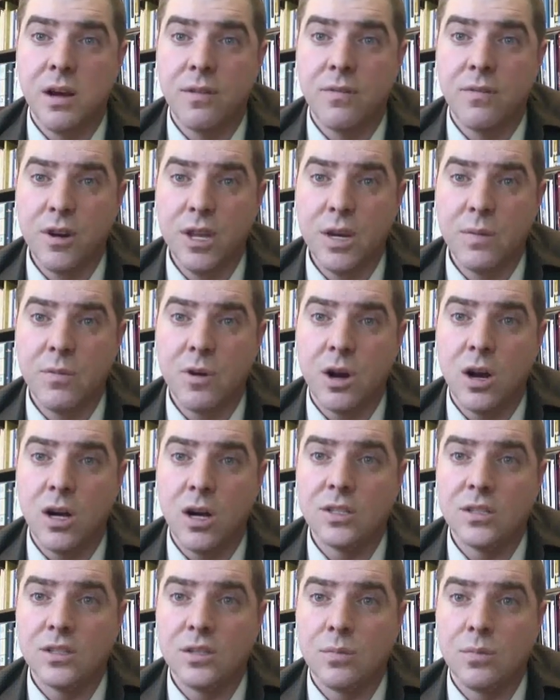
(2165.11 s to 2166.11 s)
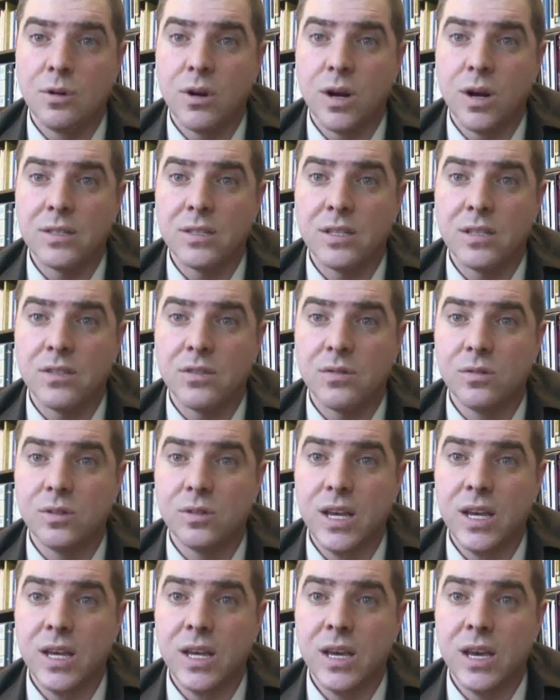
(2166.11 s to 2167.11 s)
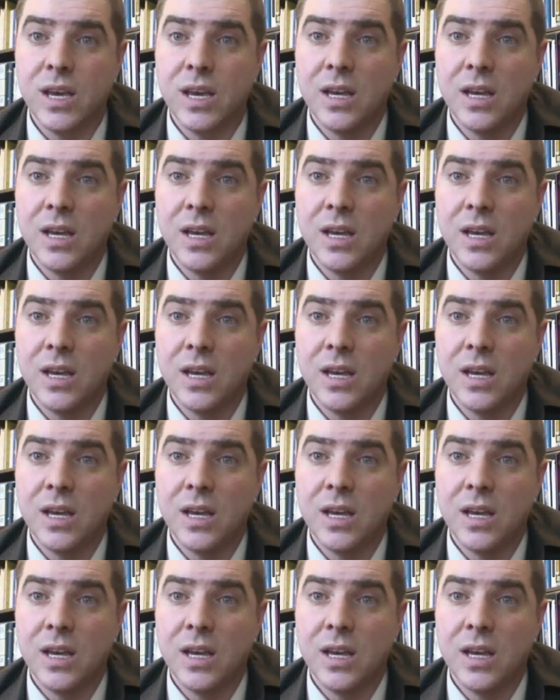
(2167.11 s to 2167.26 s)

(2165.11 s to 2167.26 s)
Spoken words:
freedom cause and support Aung San Suu Kyi,